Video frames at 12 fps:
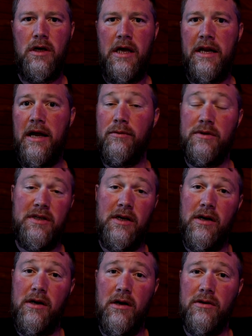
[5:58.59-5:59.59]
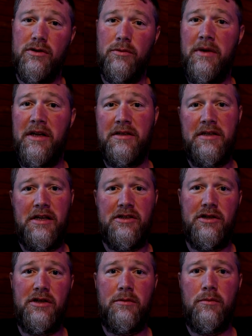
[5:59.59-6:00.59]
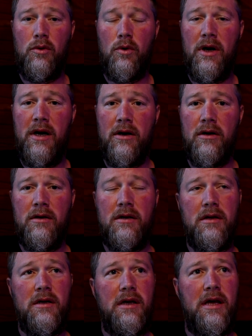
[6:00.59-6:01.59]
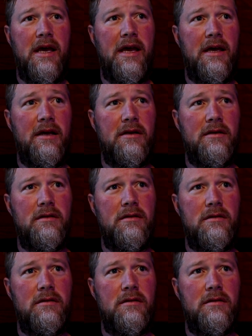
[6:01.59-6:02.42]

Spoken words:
And I would say also meditation and prayer. And